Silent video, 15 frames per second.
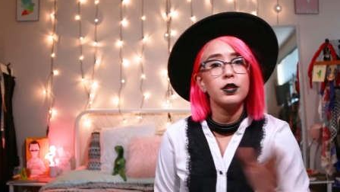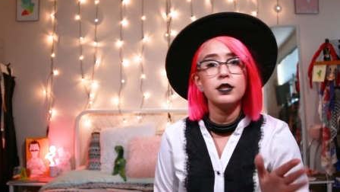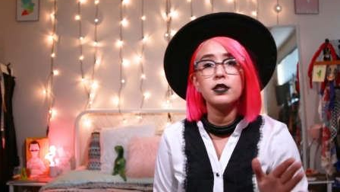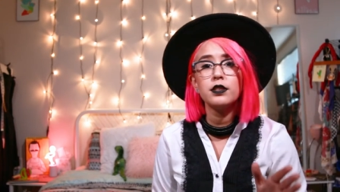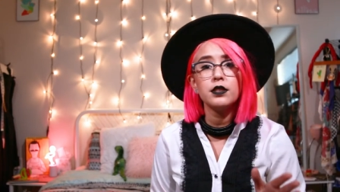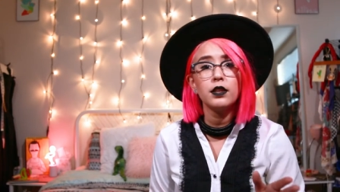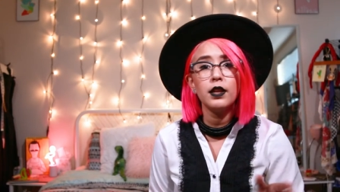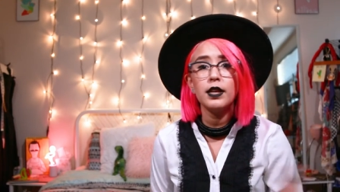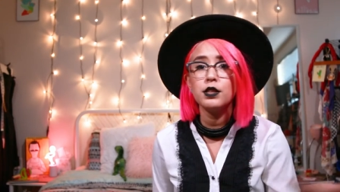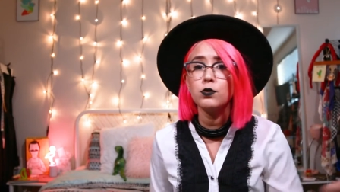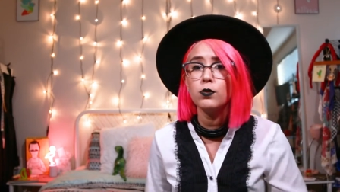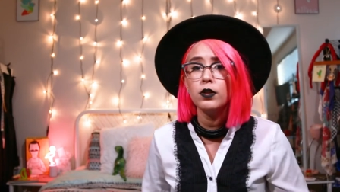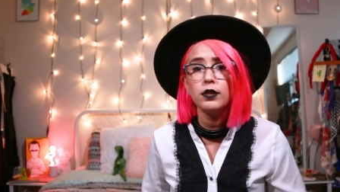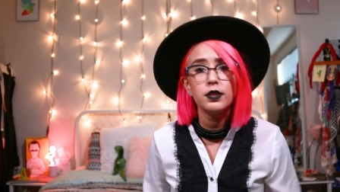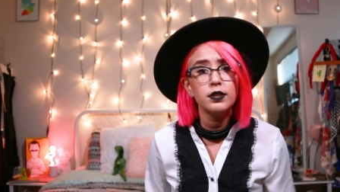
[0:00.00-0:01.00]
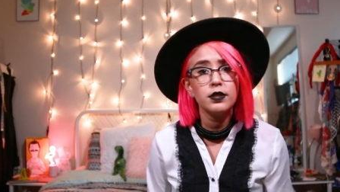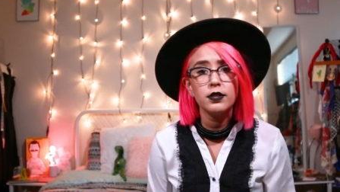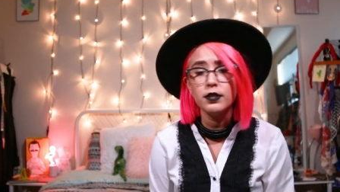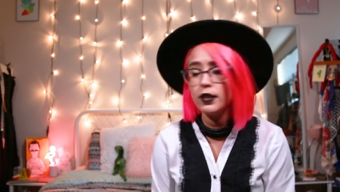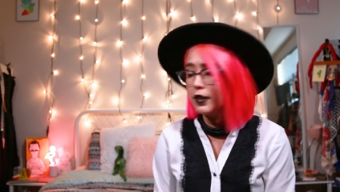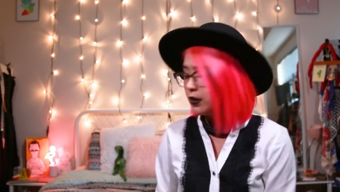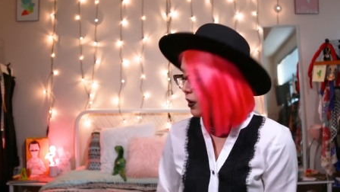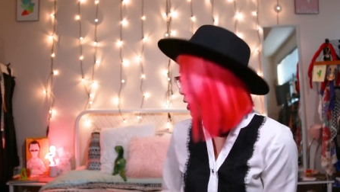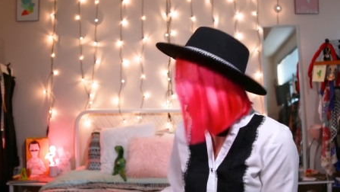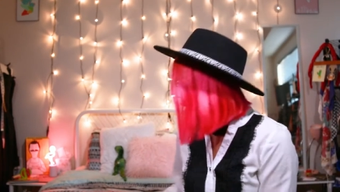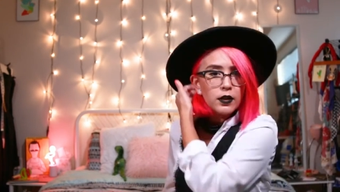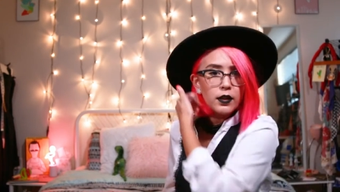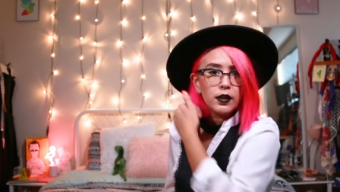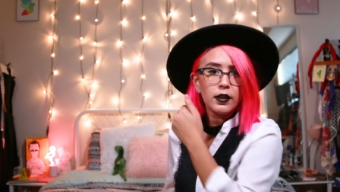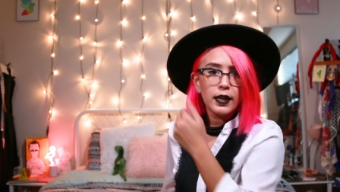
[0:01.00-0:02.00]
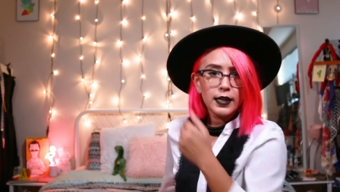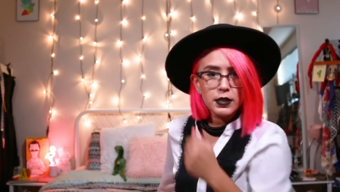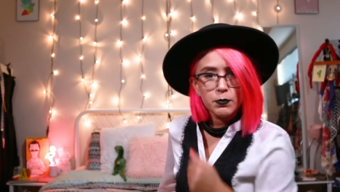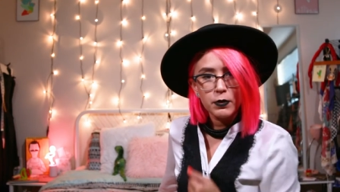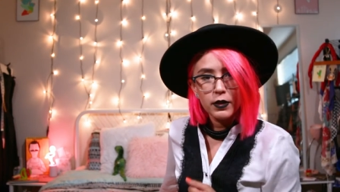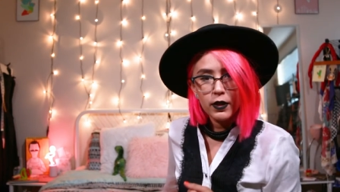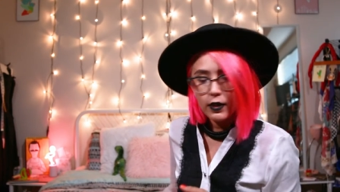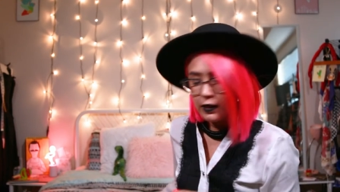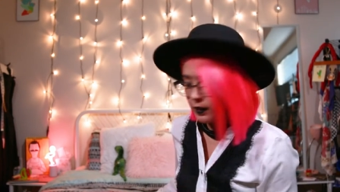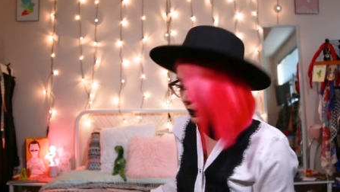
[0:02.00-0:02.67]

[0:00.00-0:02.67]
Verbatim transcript: this is the last one. This is it. Last but not